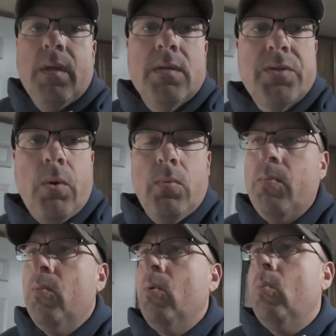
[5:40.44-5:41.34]

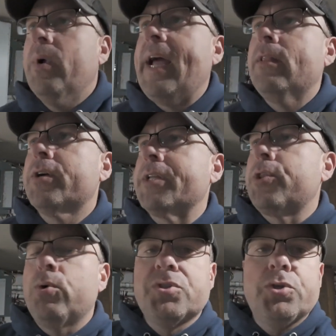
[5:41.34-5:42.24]
So when I look at
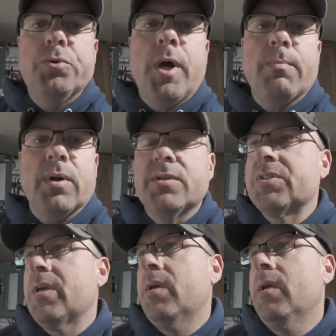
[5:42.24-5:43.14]
those two
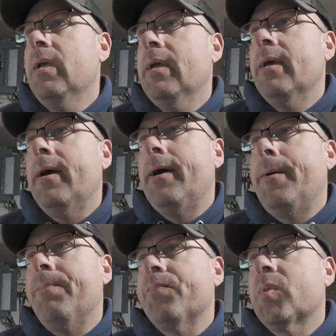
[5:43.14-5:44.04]
numbers,
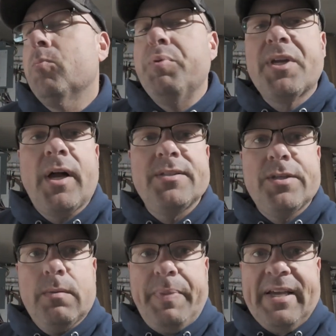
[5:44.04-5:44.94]
because
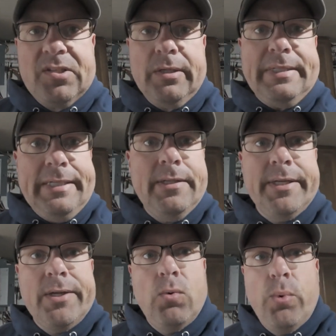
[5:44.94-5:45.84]
you're basically
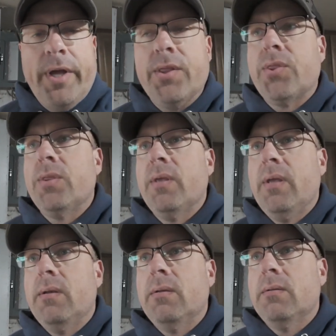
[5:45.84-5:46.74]
dealing with,
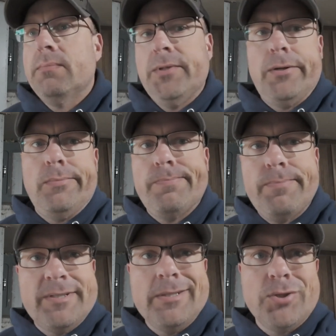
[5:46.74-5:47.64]
you know,
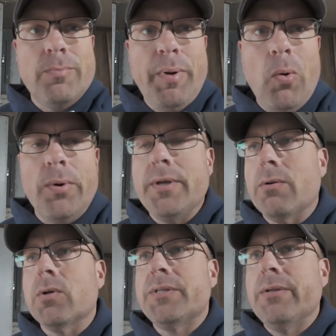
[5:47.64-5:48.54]
essentially a bone, you
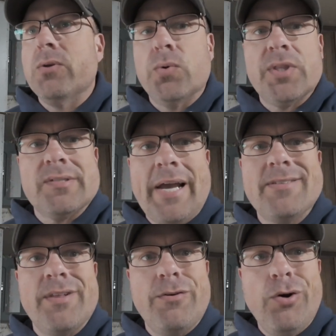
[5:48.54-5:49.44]
know, you're dealing with the
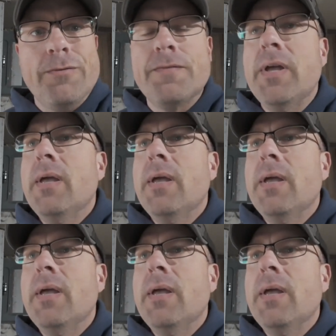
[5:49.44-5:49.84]
size of the hoof.